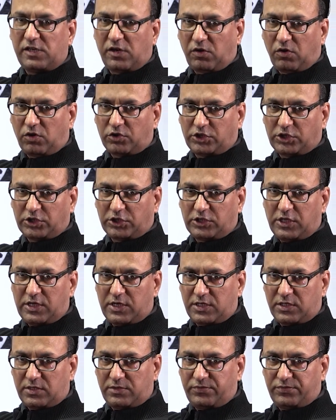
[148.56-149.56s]
interosseous
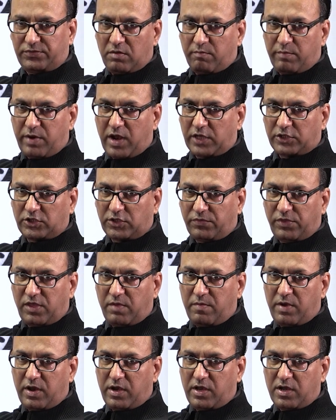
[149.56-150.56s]
nerve, branch of the
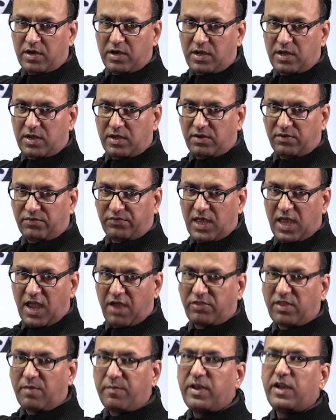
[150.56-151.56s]
median nerve.
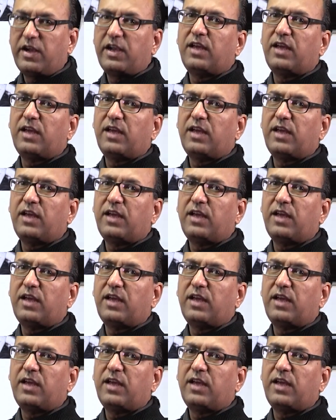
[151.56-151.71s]
If the median